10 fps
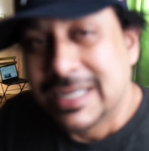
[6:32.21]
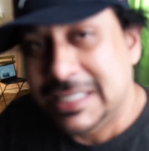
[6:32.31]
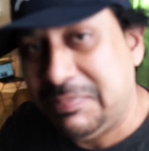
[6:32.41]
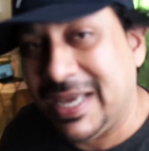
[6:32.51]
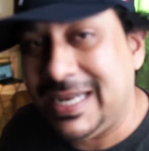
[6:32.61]

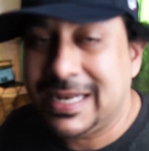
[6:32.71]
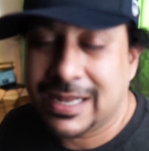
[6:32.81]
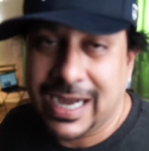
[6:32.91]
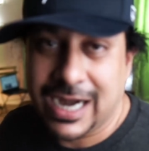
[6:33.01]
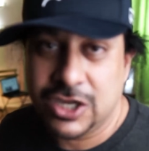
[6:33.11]
depending
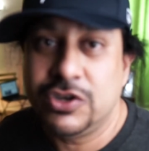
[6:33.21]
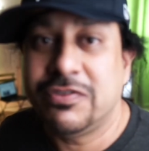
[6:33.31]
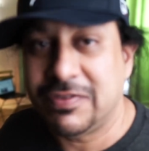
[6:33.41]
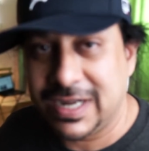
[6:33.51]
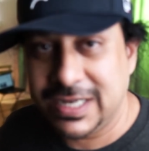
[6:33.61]
on how you're
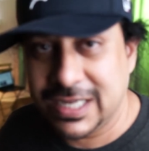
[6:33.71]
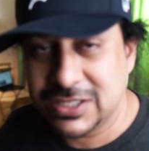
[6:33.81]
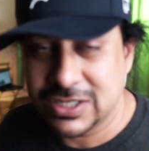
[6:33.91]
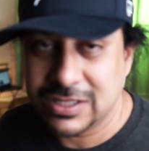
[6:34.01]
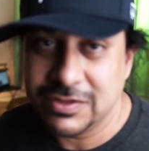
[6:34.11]

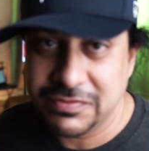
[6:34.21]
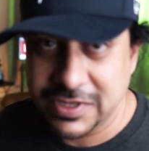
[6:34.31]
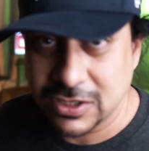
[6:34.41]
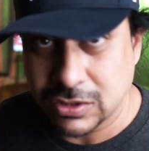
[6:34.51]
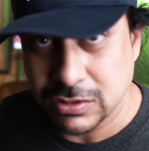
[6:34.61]
financing the
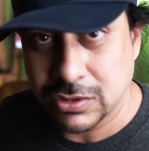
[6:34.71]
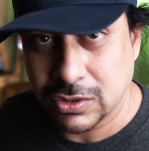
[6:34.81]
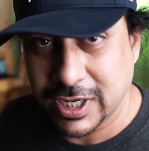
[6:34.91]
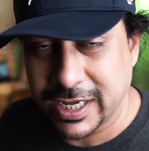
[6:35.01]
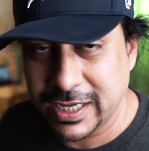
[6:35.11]
vehicle.
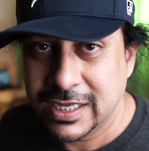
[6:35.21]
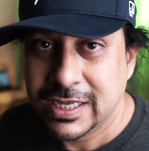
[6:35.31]
Okay.